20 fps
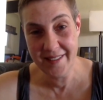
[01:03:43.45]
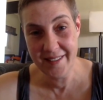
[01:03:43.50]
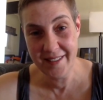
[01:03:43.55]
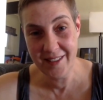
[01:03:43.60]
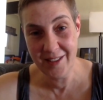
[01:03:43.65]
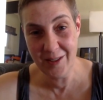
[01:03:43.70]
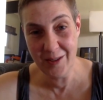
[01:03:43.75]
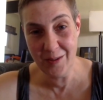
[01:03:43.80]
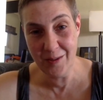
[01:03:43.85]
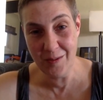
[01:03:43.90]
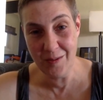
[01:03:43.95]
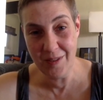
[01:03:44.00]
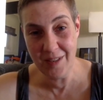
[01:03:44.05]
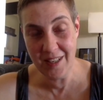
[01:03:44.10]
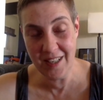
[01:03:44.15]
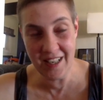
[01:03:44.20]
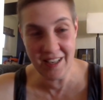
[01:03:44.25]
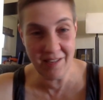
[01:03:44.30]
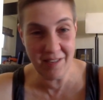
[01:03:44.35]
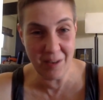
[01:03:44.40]
to
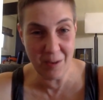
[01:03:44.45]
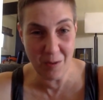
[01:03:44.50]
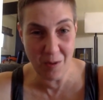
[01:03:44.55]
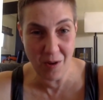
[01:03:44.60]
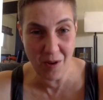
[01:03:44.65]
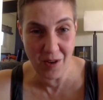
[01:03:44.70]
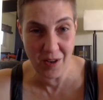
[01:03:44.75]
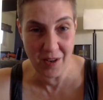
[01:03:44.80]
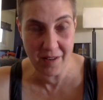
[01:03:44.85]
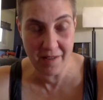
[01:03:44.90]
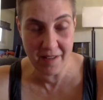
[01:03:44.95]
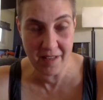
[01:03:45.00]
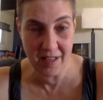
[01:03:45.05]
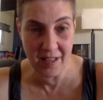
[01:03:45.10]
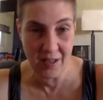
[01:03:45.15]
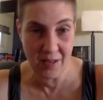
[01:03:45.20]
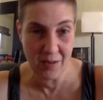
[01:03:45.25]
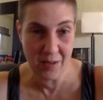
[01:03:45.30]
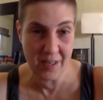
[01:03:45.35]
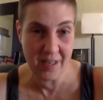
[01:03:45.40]
give you all of the
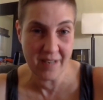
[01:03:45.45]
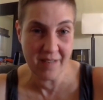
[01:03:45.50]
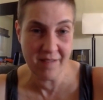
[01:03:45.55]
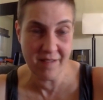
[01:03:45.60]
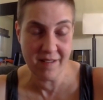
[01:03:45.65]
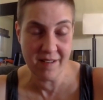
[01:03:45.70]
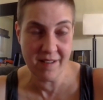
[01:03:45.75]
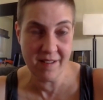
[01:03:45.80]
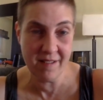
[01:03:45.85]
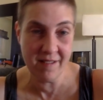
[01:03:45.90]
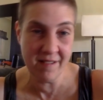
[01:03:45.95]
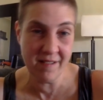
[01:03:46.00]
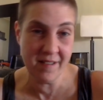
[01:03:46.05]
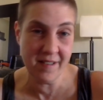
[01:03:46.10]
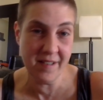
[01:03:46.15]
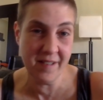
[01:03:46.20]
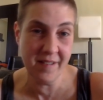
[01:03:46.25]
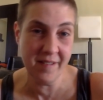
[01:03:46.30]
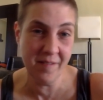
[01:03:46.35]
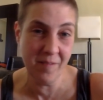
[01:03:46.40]
lowdown
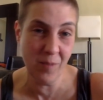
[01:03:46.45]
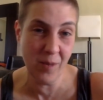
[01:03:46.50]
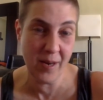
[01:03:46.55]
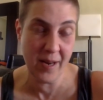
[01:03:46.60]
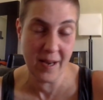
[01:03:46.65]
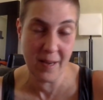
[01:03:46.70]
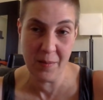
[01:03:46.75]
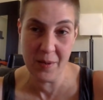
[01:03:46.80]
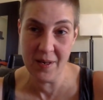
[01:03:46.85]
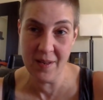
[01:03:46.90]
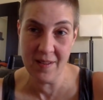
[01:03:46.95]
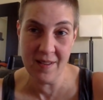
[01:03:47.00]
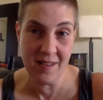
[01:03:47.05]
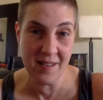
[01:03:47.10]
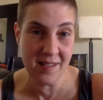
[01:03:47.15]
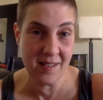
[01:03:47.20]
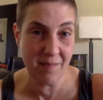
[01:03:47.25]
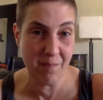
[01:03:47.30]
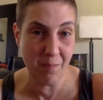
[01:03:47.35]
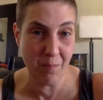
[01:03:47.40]
on what happened in
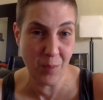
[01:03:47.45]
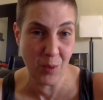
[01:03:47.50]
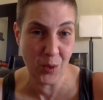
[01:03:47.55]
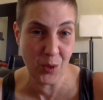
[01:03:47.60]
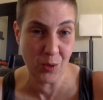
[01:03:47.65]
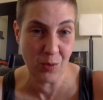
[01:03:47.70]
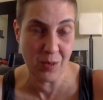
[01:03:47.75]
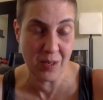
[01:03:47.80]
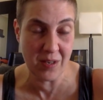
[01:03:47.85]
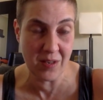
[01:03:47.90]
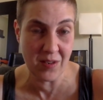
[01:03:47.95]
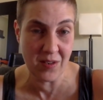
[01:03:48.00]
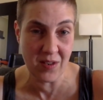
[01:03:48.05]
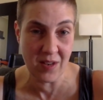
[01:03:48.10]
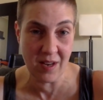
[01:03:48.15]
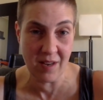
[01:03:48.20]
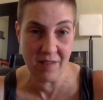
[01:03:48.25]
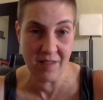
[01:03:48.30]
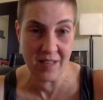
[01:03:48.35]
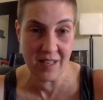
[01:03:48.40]
this most recent
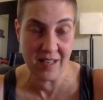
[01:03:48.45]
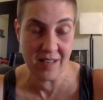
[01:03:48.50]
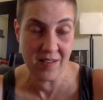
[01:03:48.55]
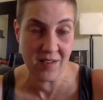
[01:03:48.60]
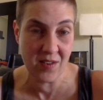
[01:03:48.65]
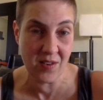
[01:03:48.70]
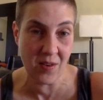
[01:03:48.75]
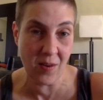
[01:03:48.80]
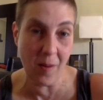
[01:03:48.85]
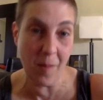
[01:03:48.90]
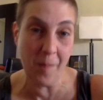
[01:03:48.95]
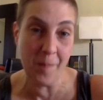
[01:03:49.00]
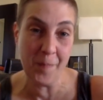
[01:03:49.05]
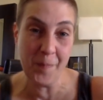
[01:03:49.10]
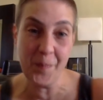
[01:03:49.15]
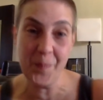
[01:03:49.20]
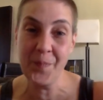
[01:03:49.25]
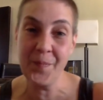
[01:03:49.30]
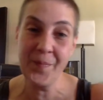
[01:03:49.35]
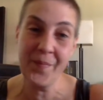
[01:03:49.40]
set of dates. So,
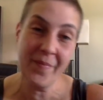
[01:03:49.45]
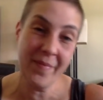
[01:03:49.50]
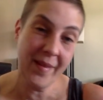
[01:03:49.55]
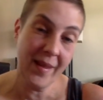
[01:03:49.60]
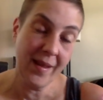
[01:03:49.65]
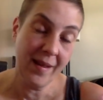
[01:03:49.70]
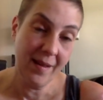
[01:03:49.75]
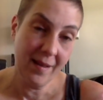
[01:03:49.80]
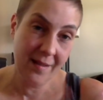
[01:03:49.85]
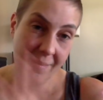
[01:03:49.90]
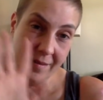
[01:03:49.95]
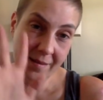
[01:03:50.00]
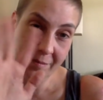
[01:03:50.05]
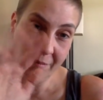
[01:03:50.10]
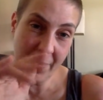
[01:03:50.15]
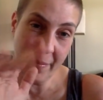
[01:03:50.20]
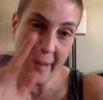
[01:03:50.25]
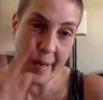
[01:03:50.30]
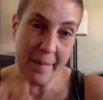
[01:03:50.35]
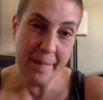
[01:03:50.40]

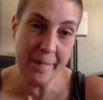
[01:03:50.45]
bye-bye.